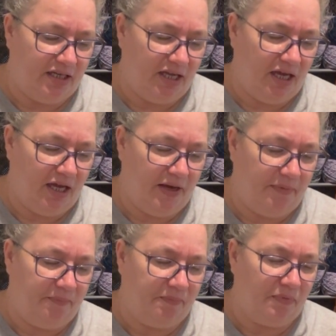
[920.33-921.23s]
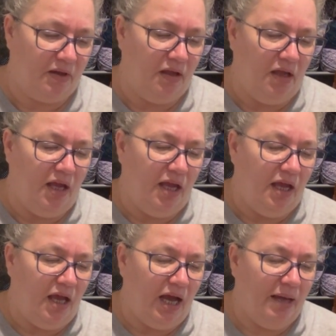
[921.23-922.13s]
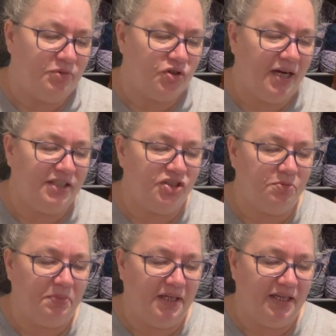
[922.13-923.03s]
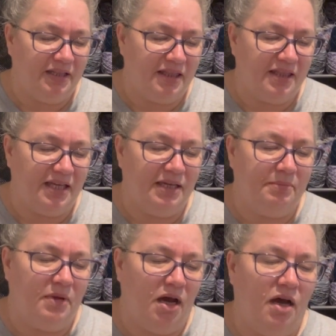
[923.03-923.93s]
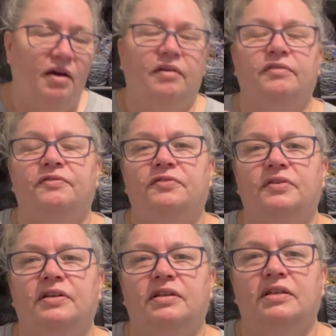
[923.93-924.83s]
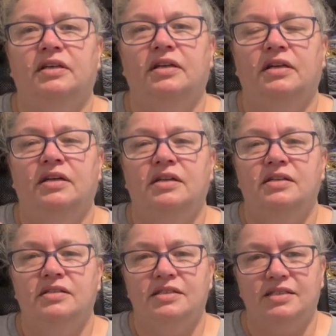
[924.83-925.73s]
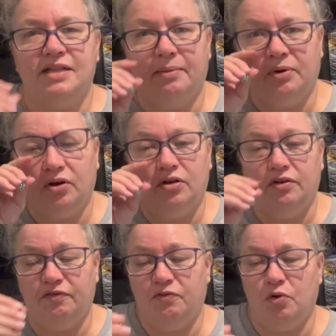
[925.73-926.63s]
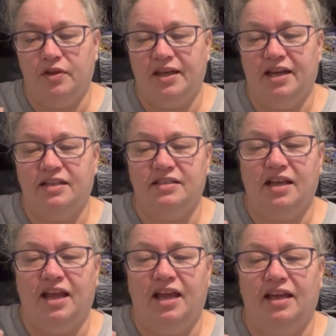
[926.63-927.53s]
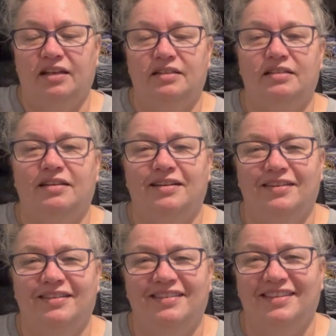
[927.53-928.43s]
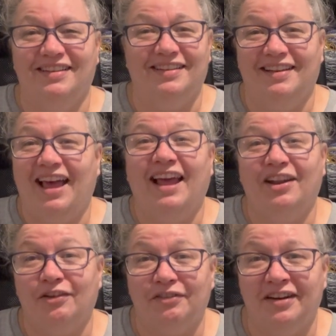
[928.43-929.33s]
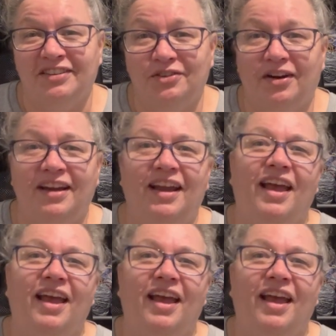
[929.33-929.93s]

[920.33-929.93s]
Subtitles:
I'm trying to be in the theme of summer for that. And another funny story,